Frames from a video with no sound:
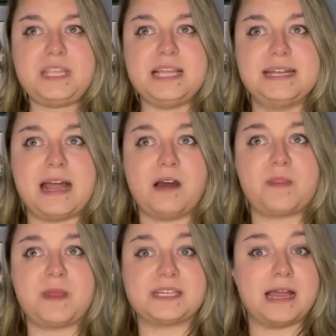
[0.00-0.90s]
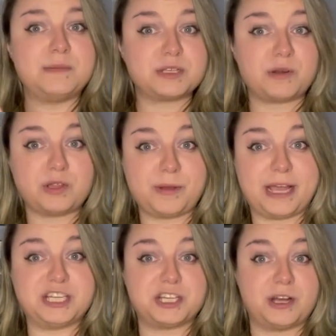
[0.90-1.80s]
Now, the Times Square
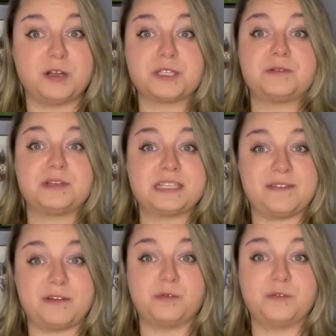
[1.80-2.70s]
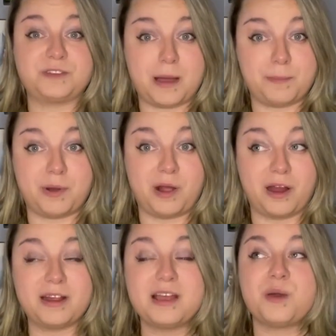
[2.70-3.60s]
location also does have a rooftop
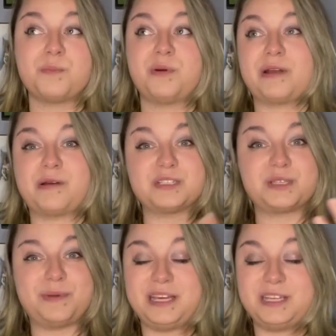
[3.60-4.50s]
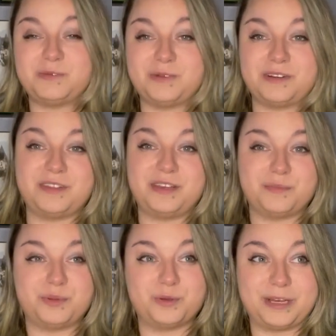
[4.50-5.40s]
bar, but when I was speaking to one of the
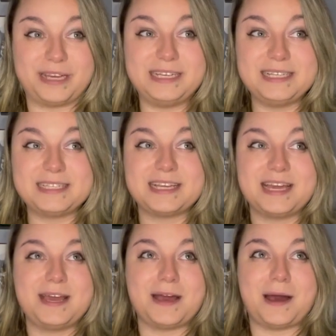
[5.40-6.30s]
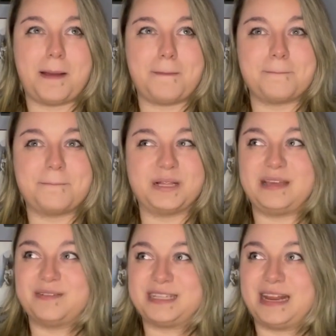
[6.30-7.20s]
employees, I believe
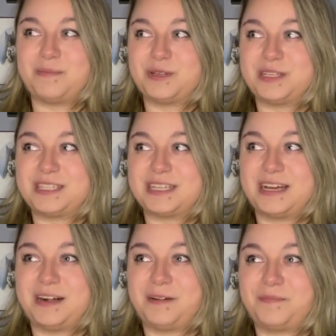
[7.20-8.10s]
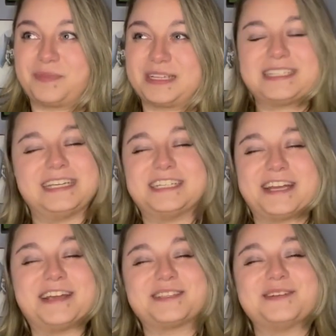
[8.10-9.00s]
his name was
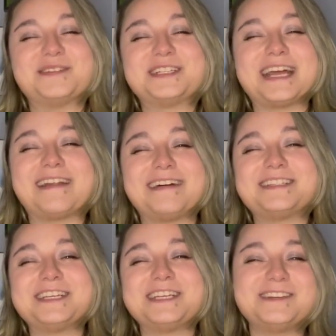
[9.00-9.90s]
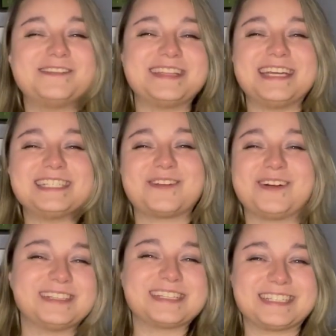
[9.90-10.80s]
CJ, so shout out to you. Thanks for
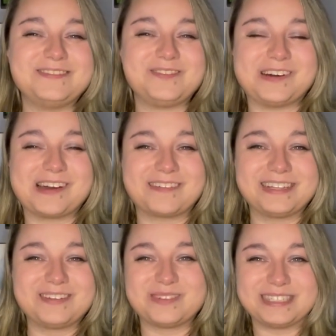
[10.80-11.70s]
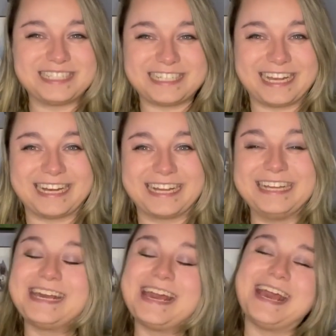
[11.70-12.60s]
all this info, I really appreciate it.
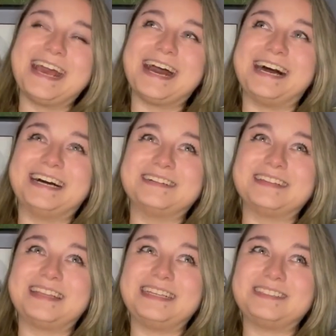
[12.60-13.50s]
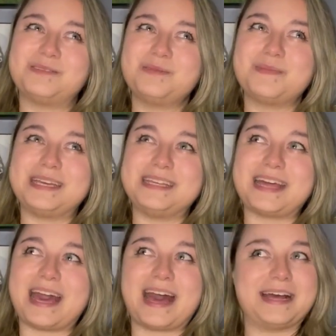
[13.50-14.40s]
They told me
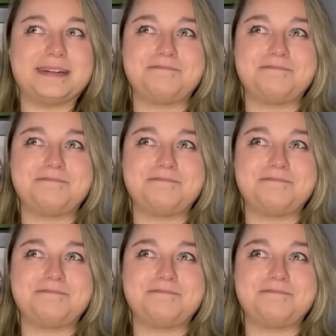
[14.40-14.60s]
that